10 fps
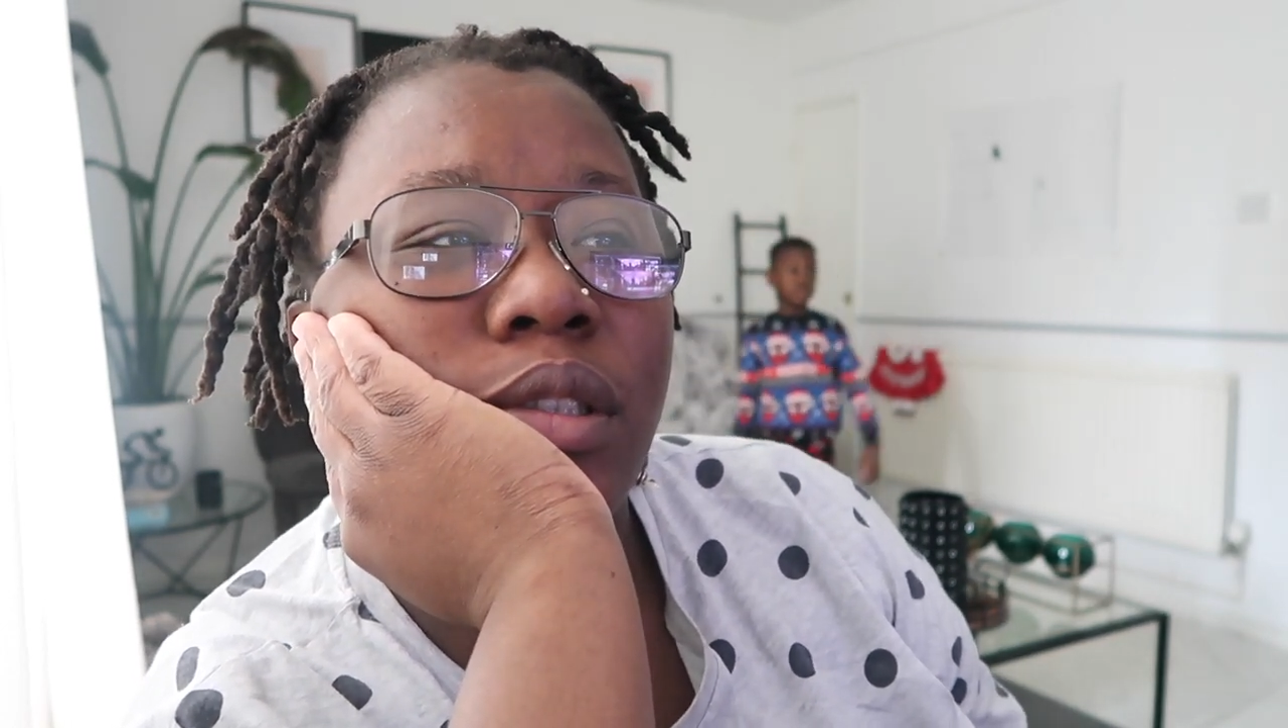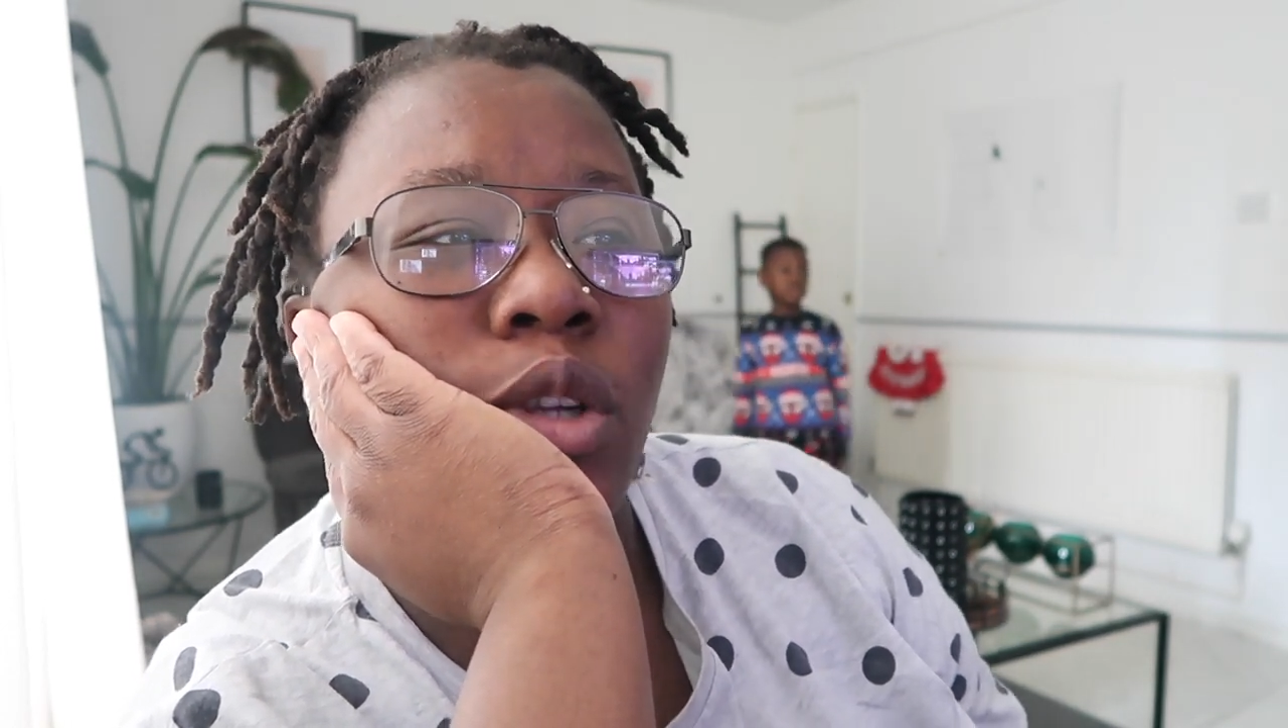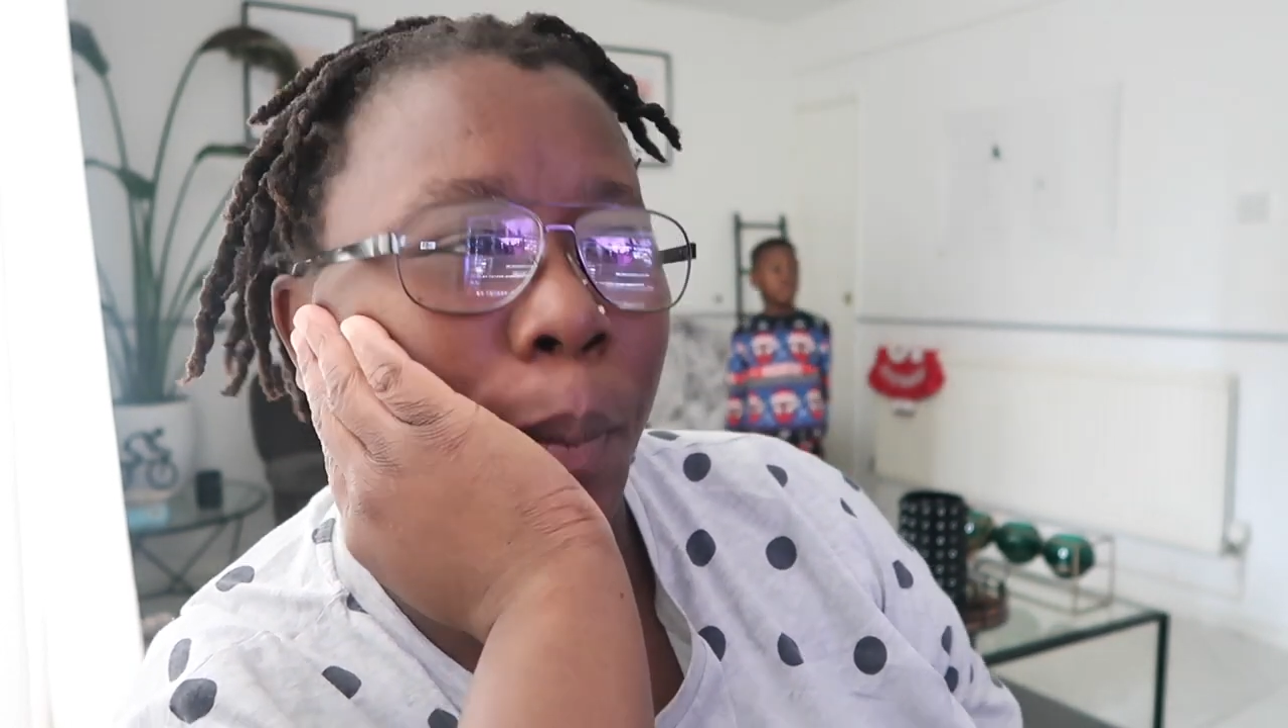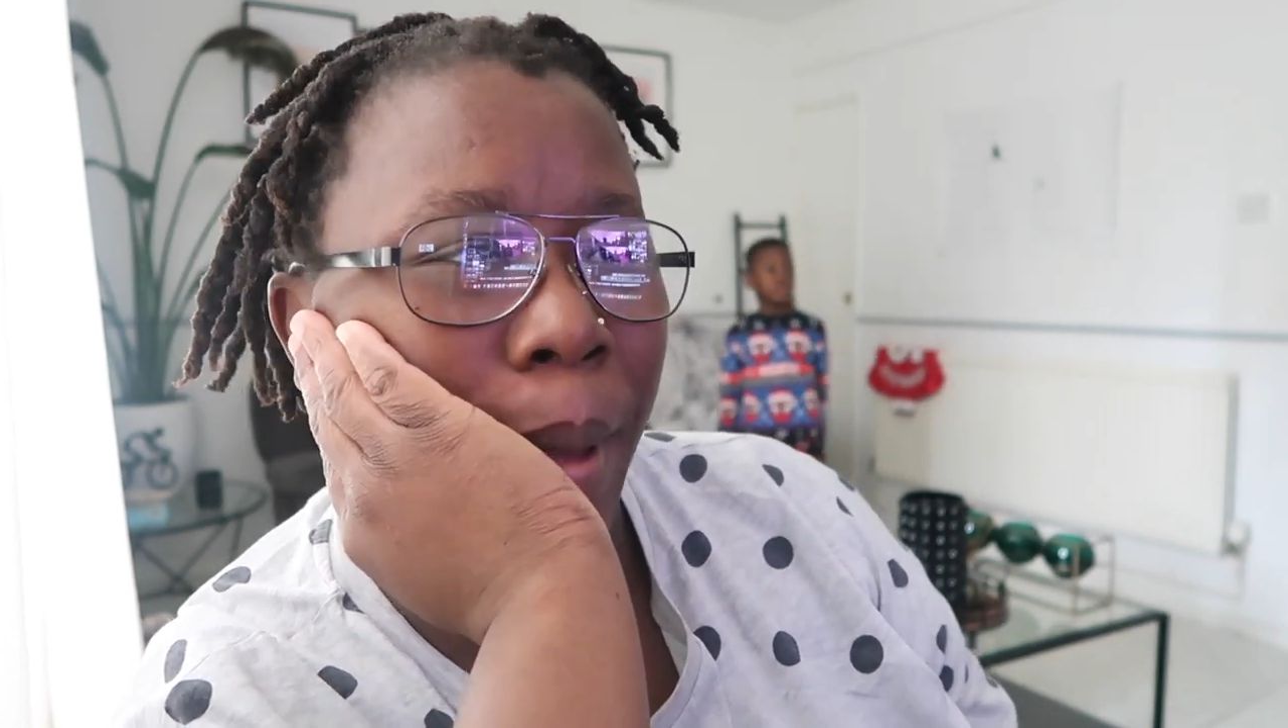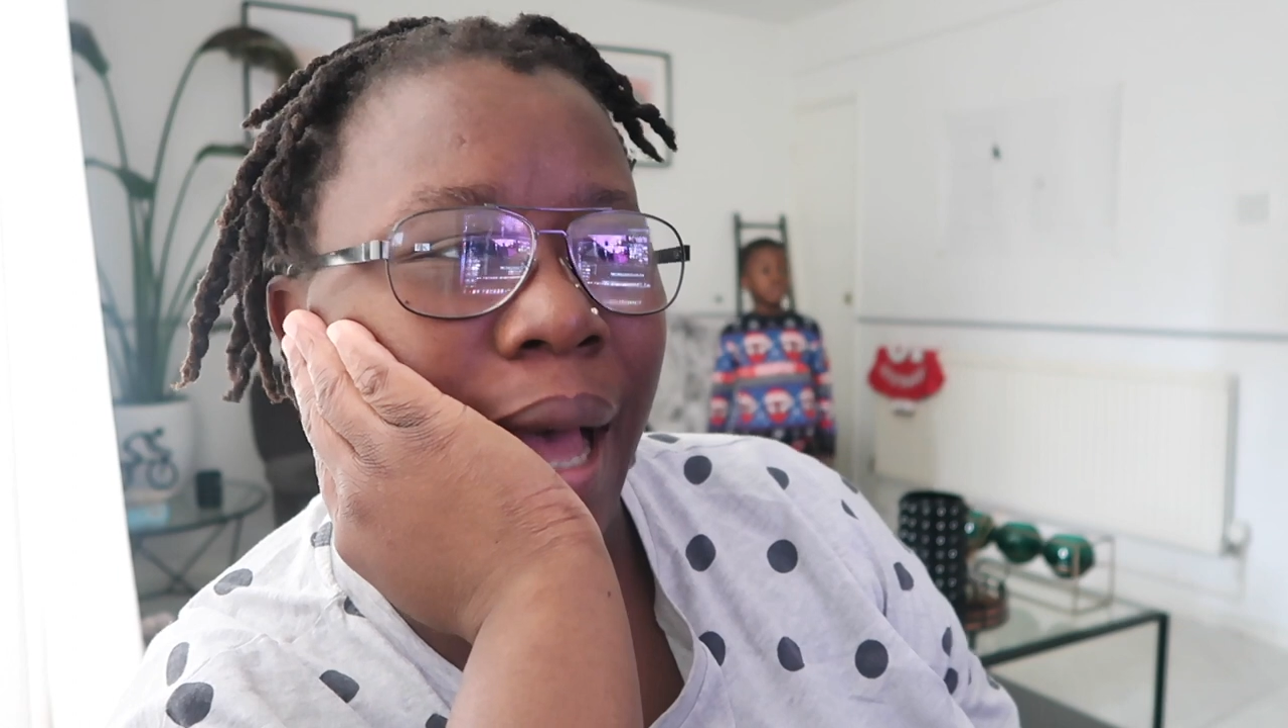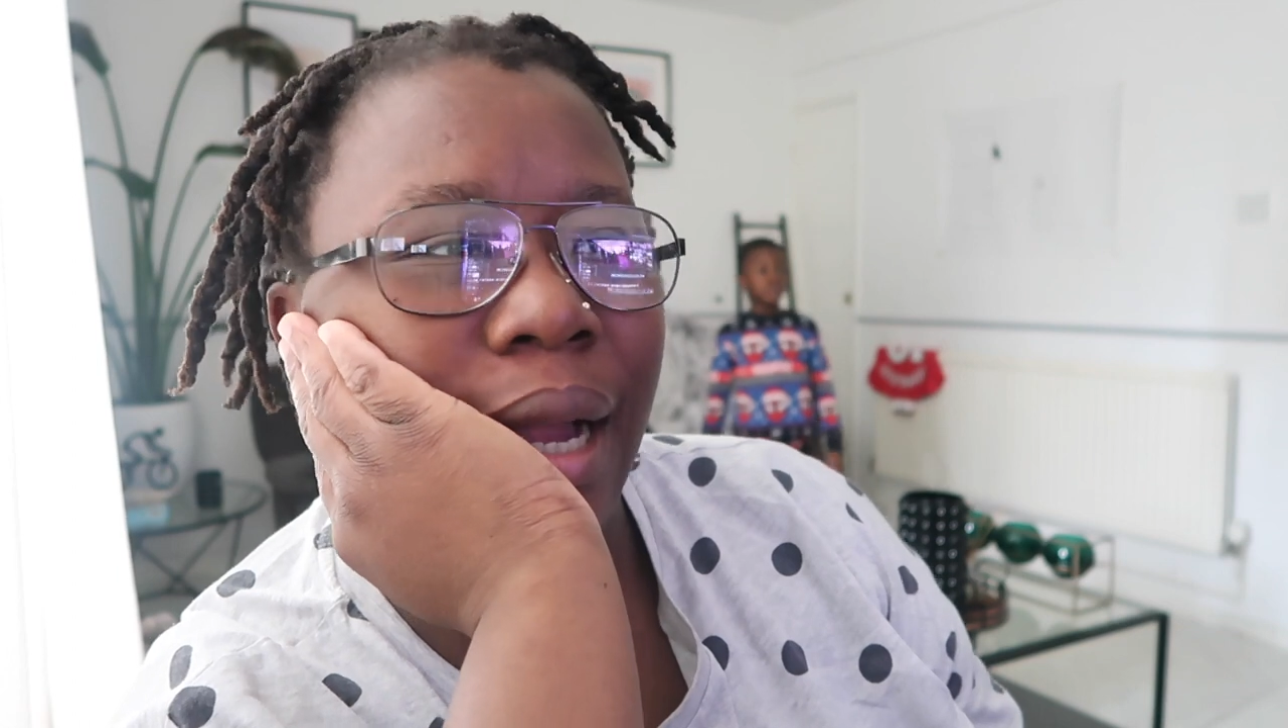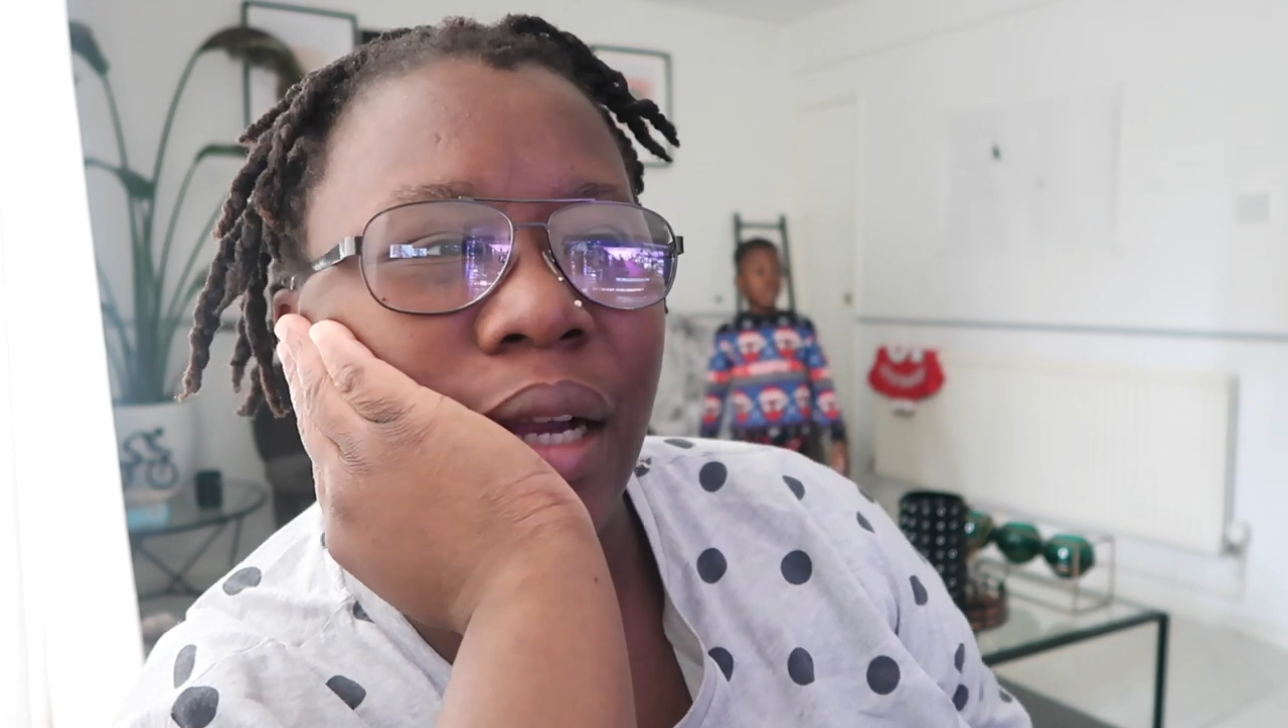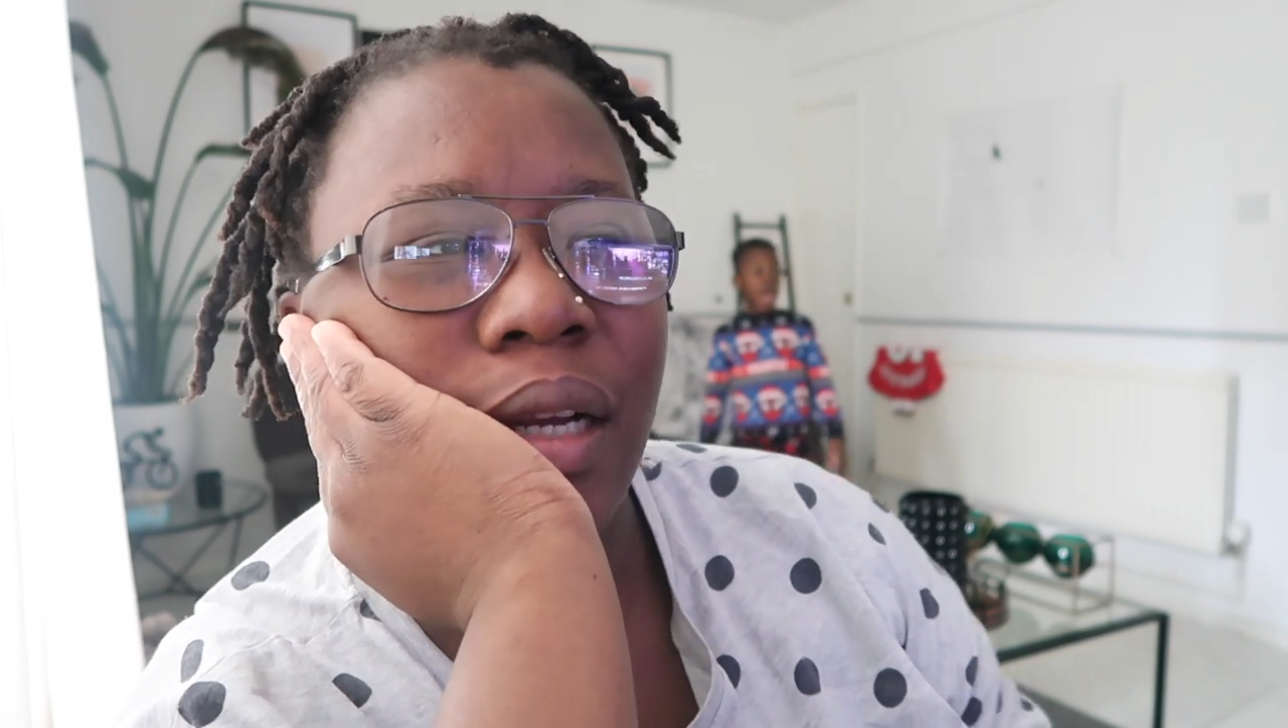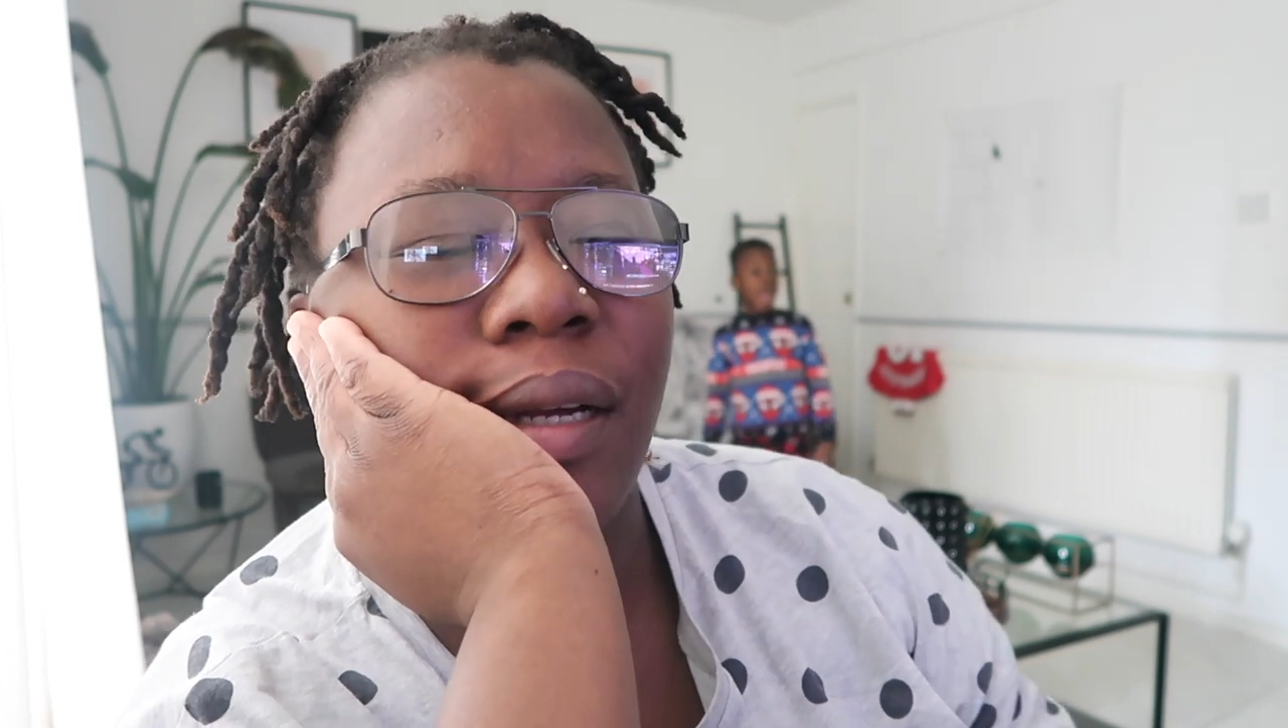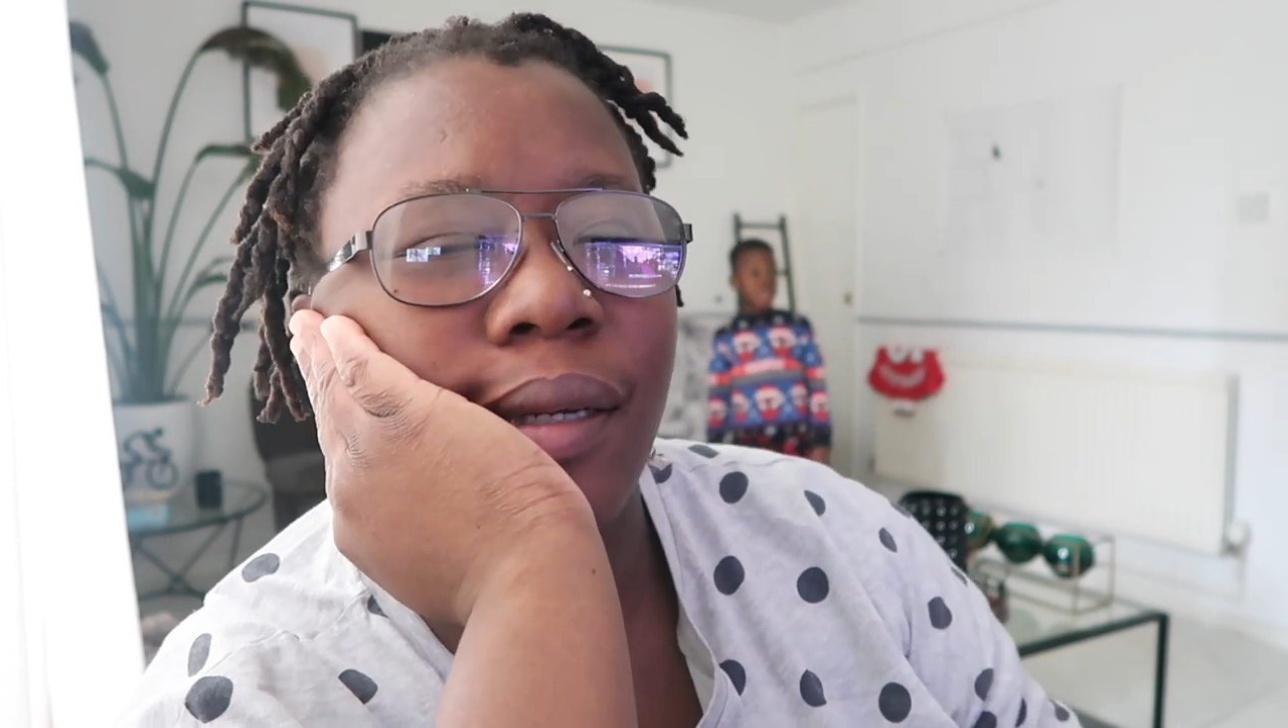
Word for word: You're back